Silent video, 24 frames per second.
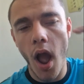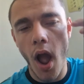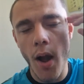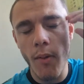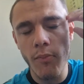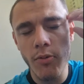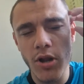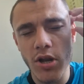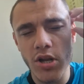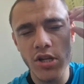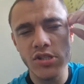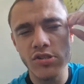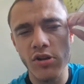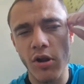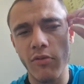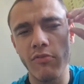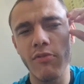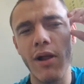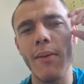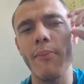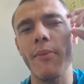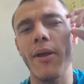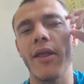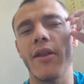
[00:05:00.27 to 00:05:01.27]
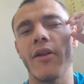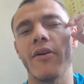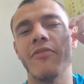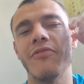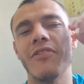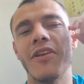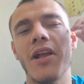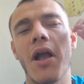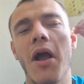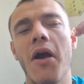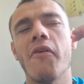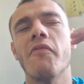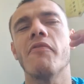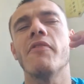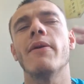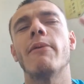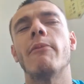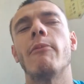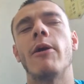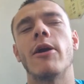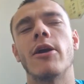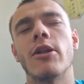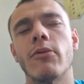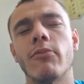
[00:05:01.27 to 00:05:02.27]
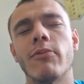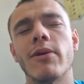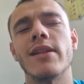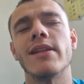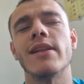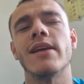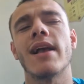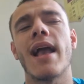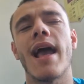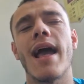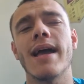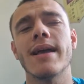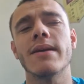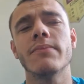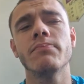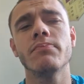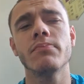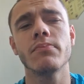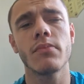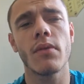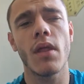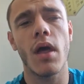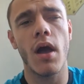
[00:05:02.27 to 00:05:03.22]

I'm going to stop rabbiting. I think we're going to win the game.